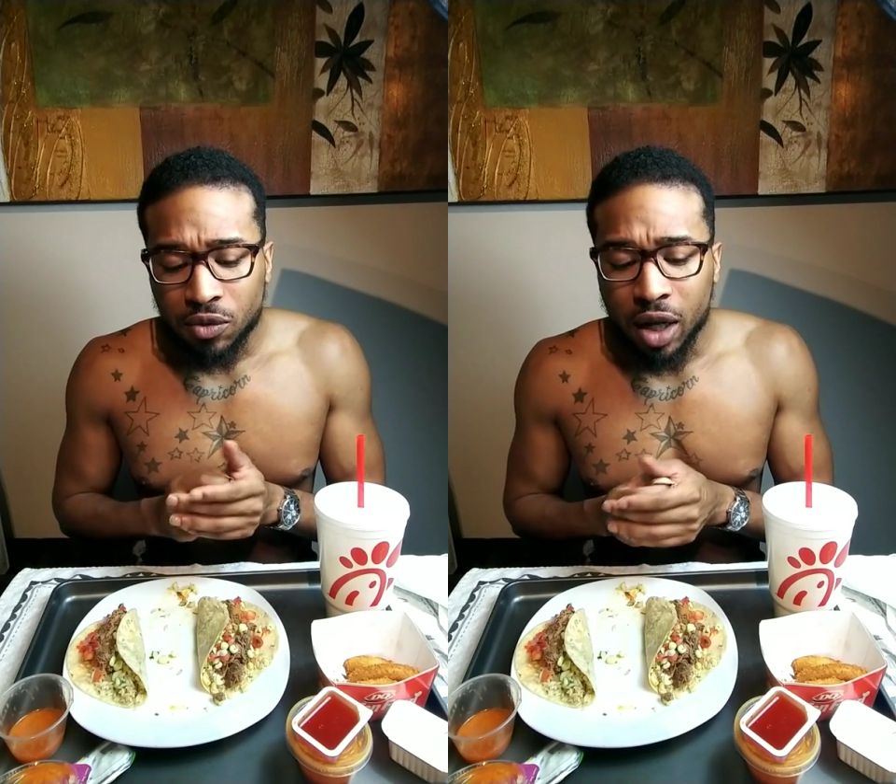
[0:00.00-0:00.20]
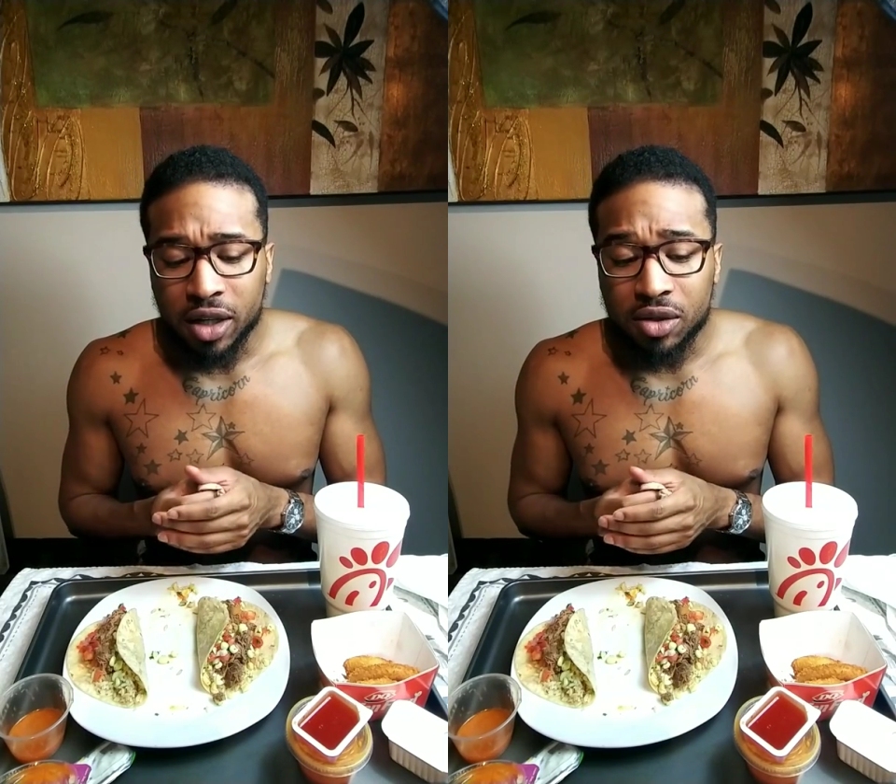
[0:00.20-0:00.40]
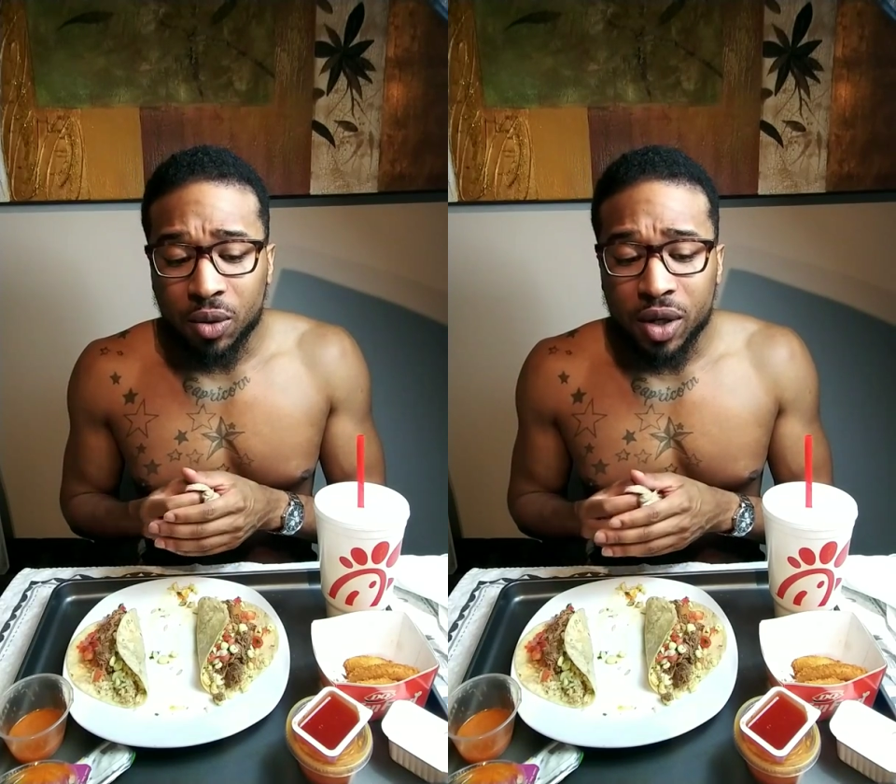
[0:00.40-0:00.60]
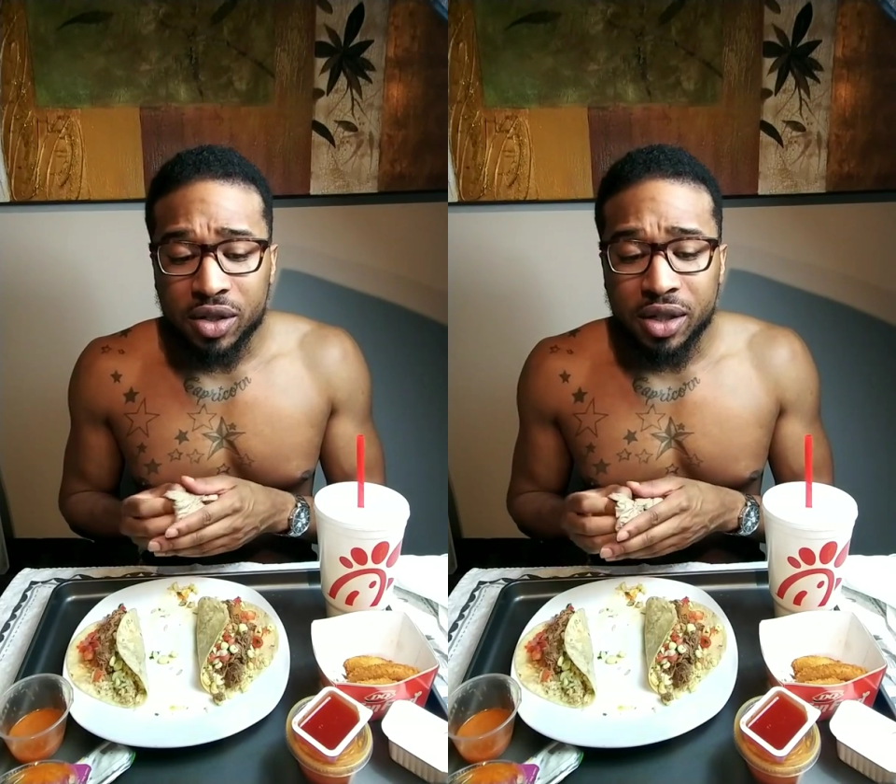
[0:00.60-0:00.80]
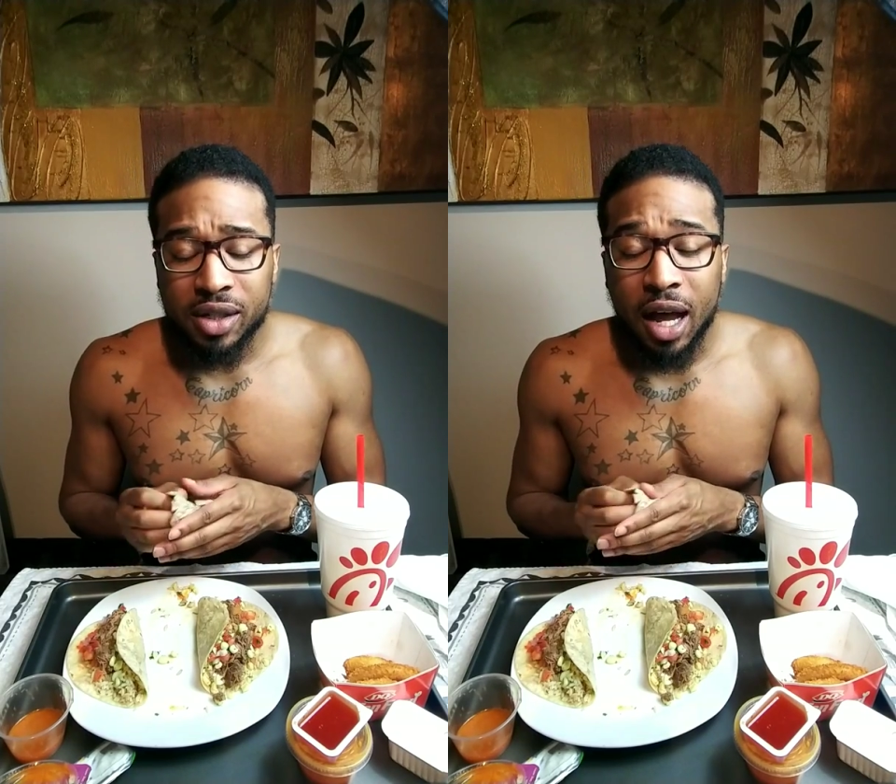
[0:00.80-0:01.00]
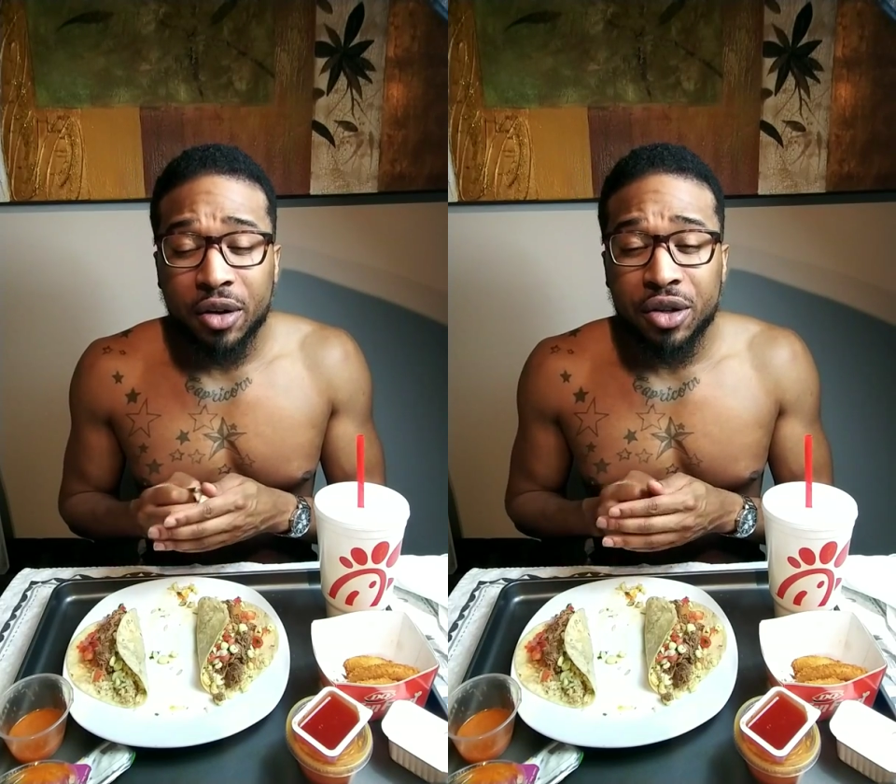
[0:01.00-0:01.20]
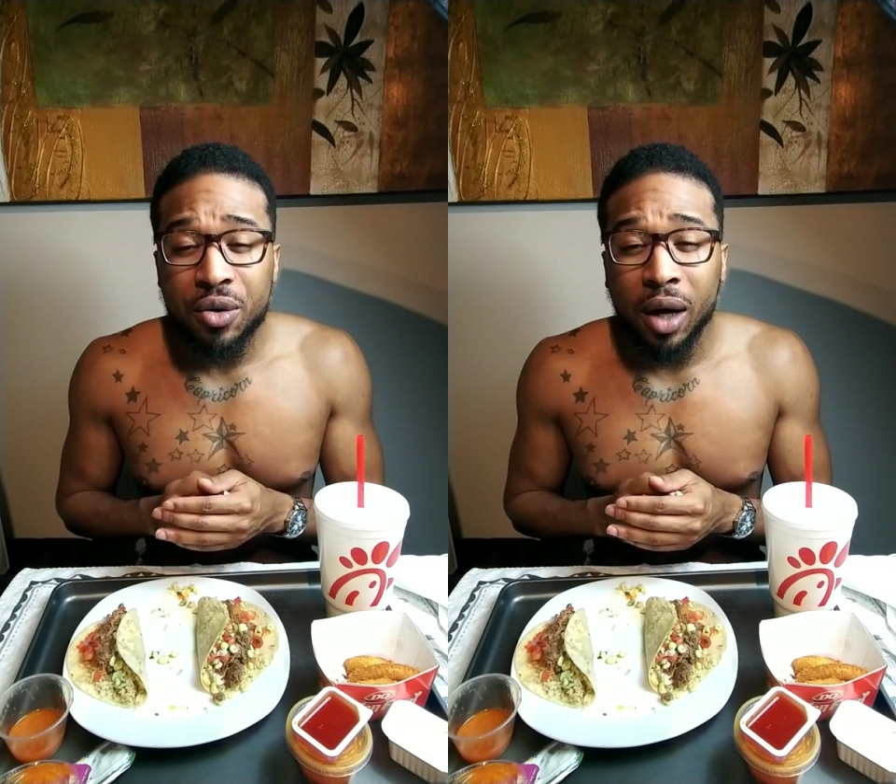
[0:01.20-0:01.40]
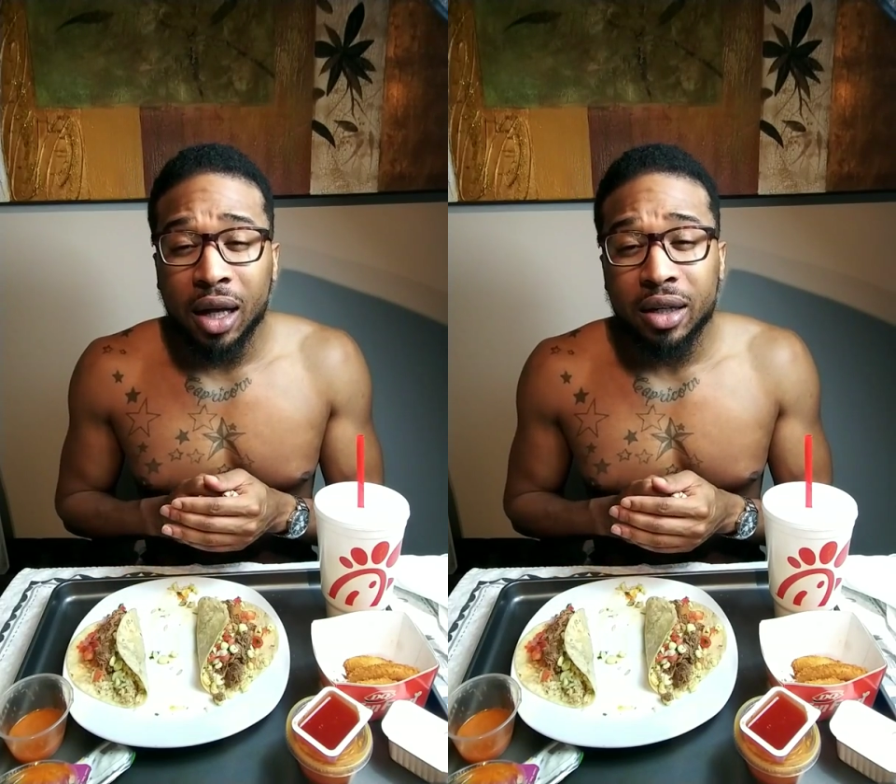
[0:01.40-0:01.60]
I guess the question is, how do you
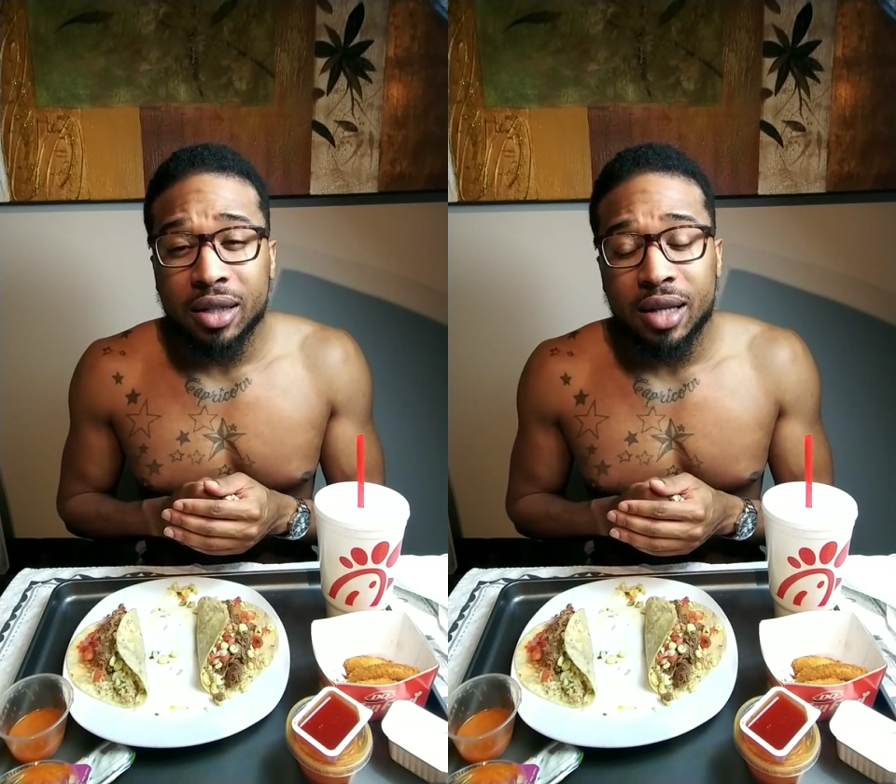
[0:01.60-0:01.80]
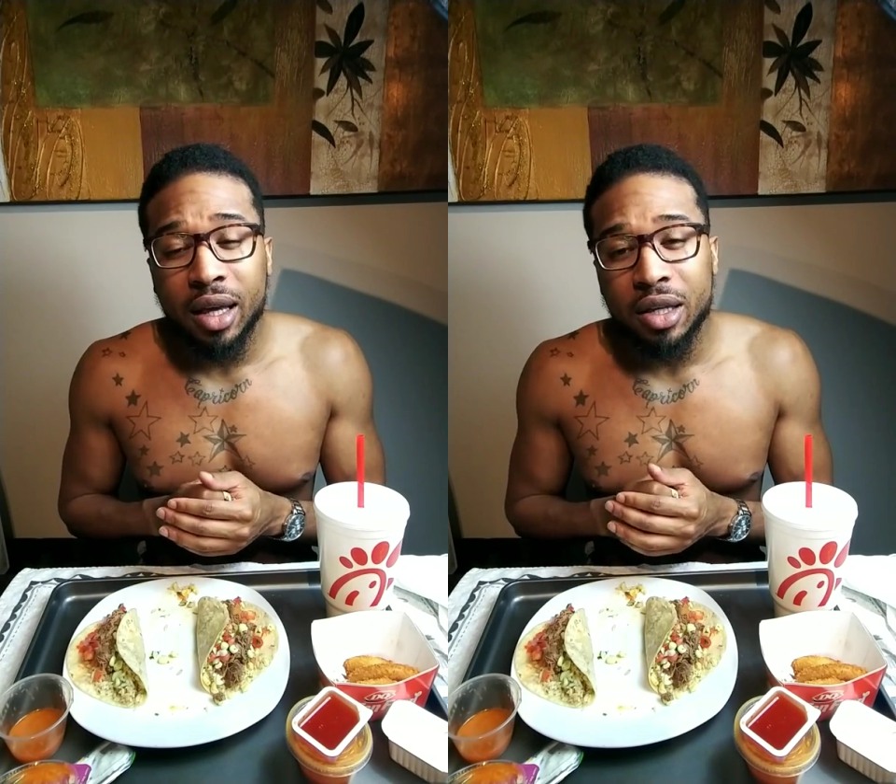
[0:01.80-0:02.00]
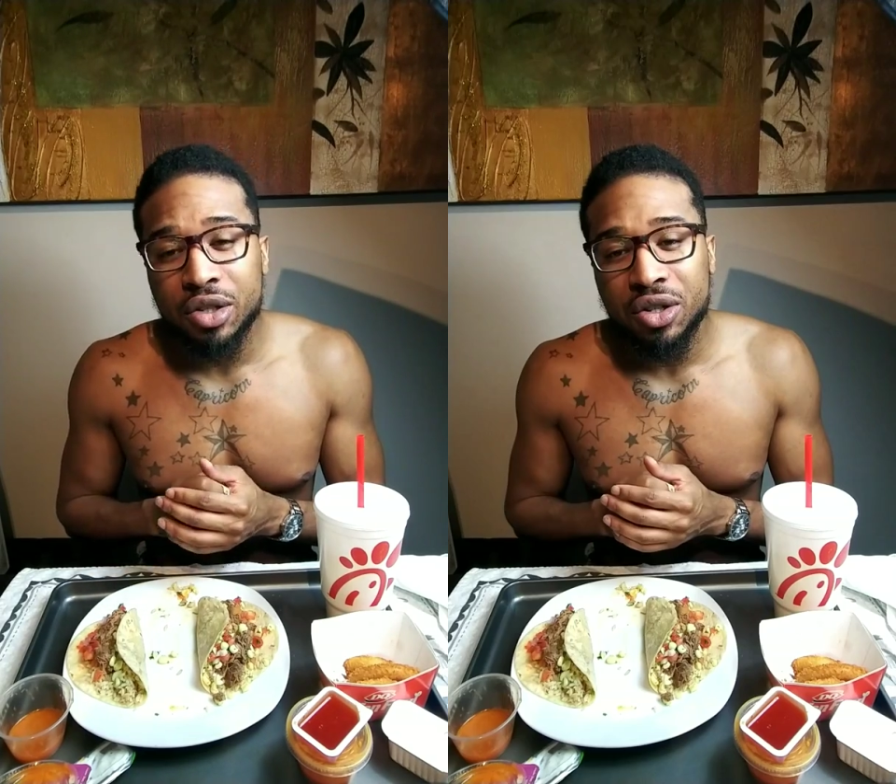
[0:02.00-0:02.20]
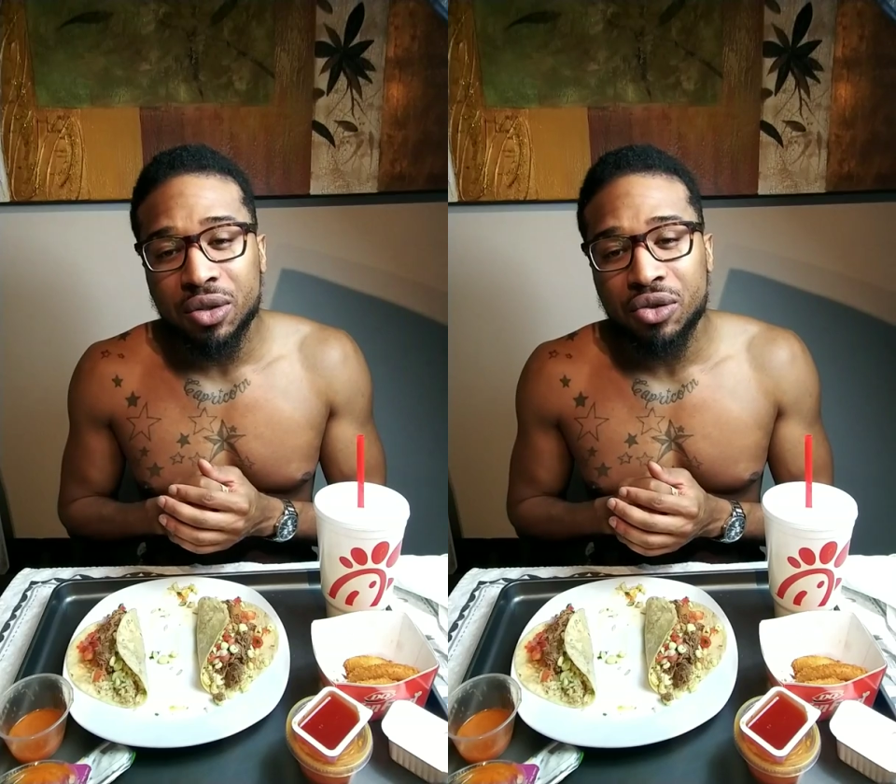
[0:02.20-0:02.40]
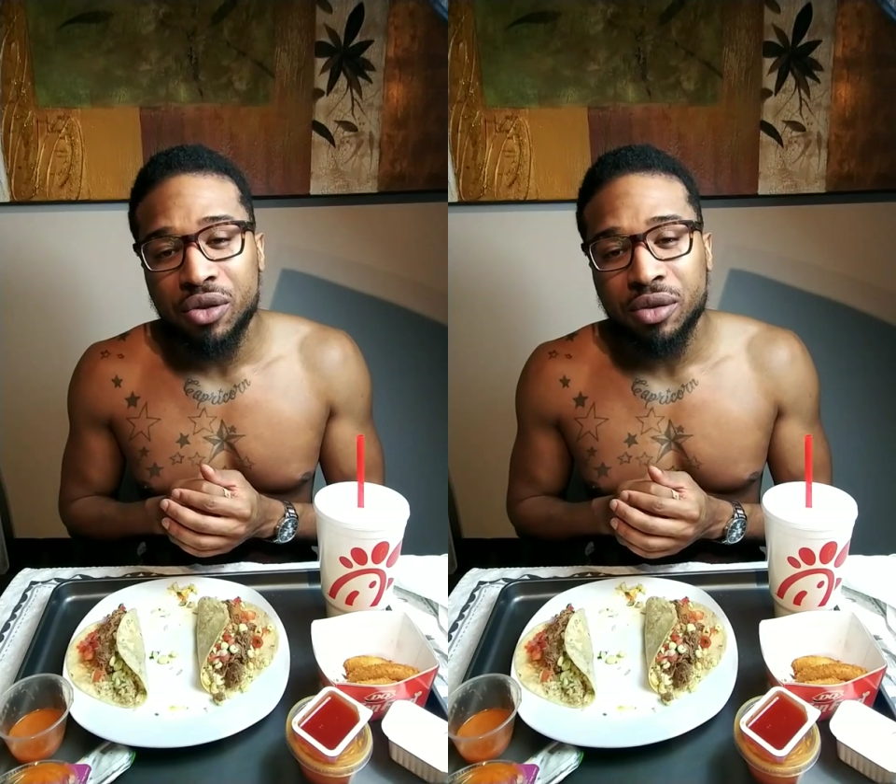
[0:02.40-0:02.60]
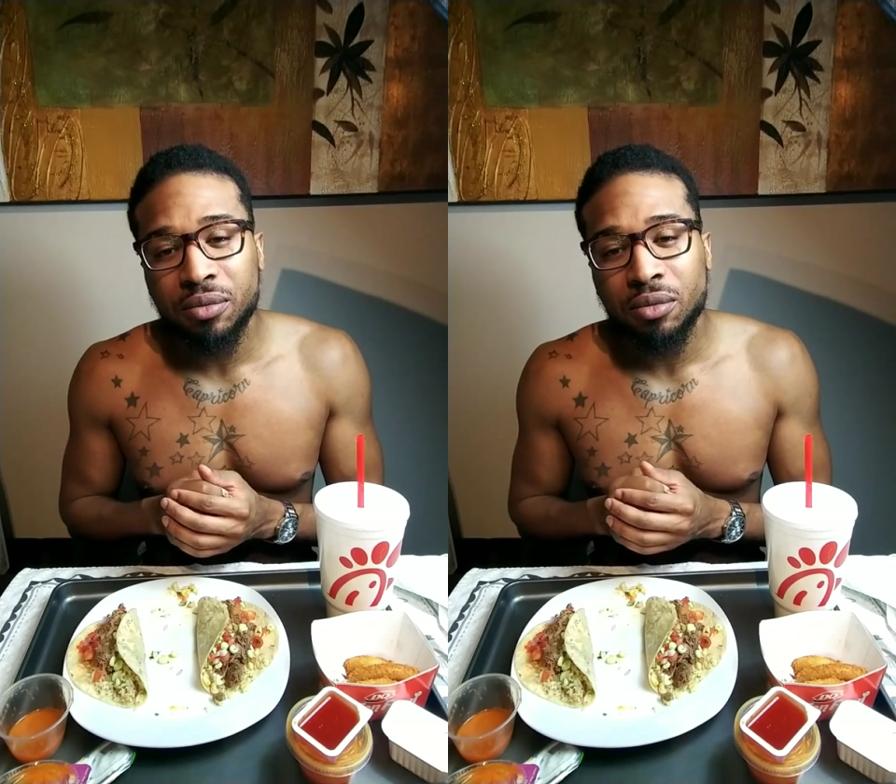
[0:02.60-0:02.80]
undetain children?